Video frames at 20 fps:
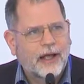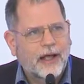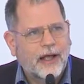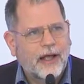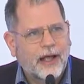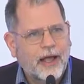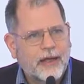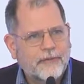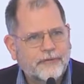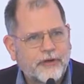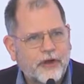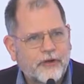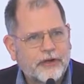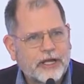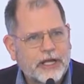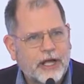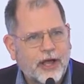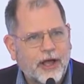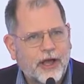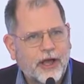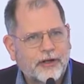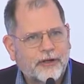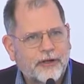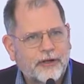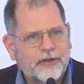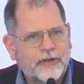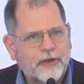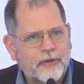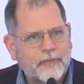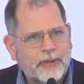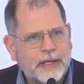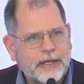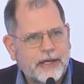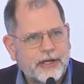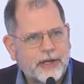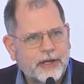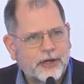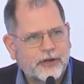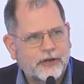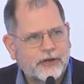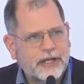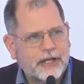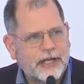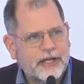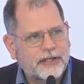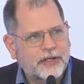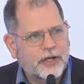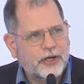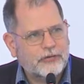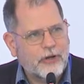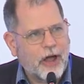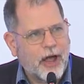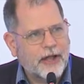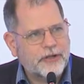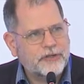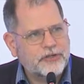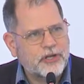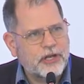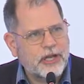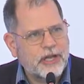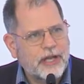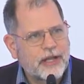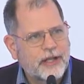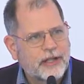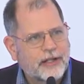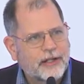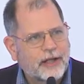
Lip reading: I'm very honored to be here in Karachi,